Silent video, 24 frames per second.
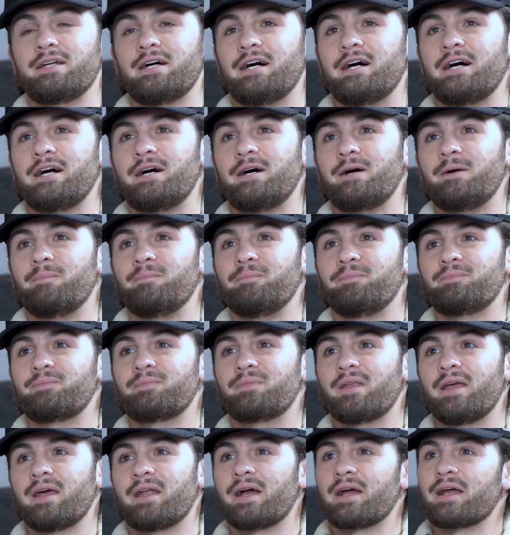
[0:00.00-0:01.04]
And
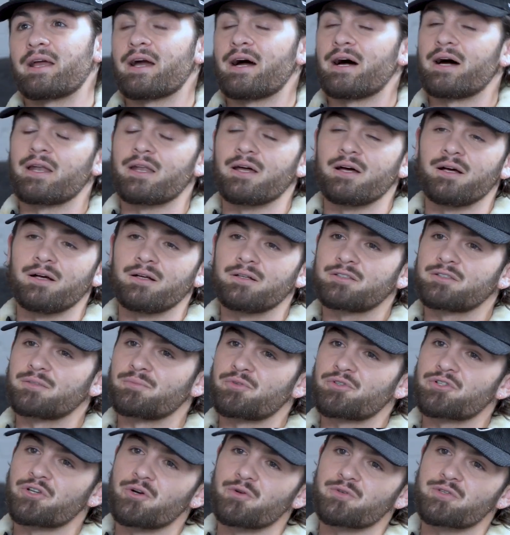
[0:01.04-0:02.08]
I got
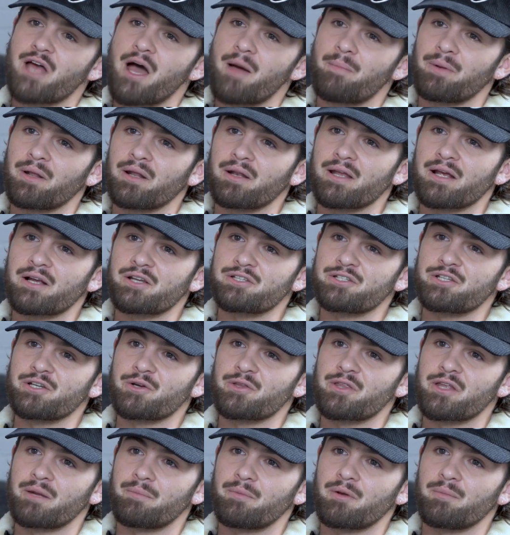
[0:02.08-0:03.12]
some shows happening next
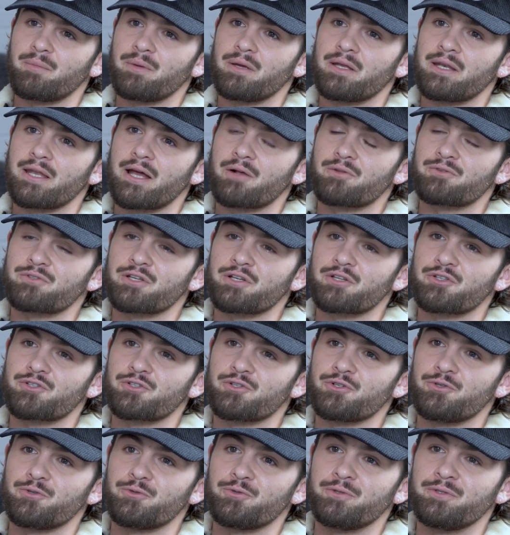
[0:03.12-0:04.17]
year that I'm going to be announcing
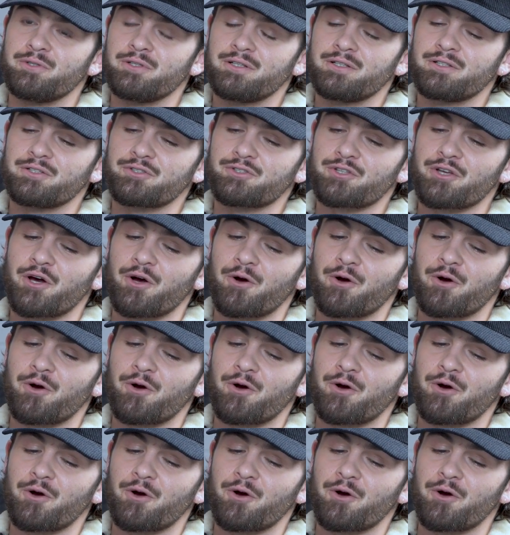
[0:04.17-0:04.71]
soon. So